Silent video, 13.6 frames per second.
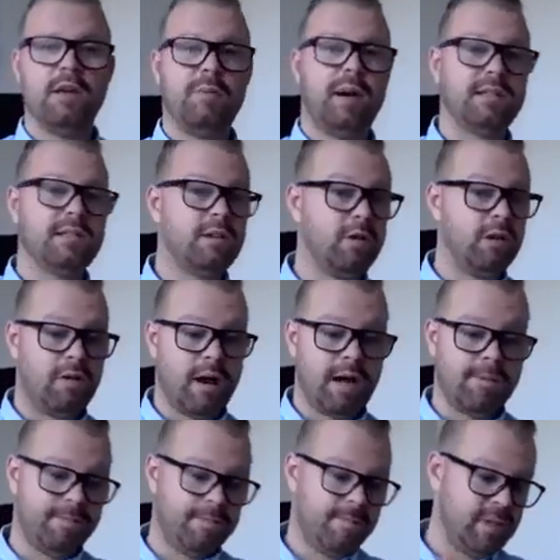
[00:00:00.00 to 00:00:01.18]
But I tell you, right,
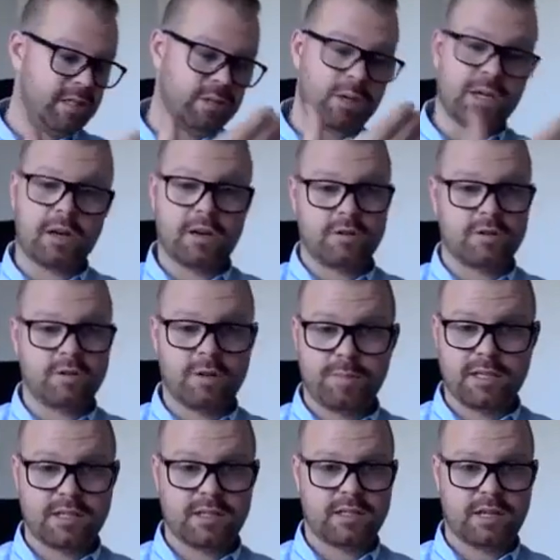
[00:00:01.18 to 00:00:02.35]
this is what you got to do to be
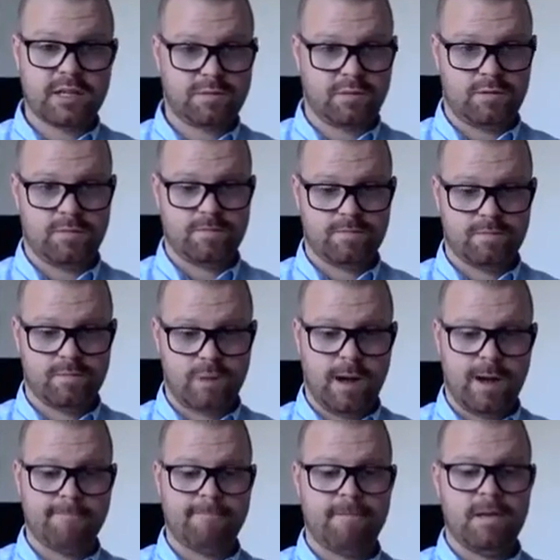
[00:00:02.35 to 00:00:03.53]
successful, right?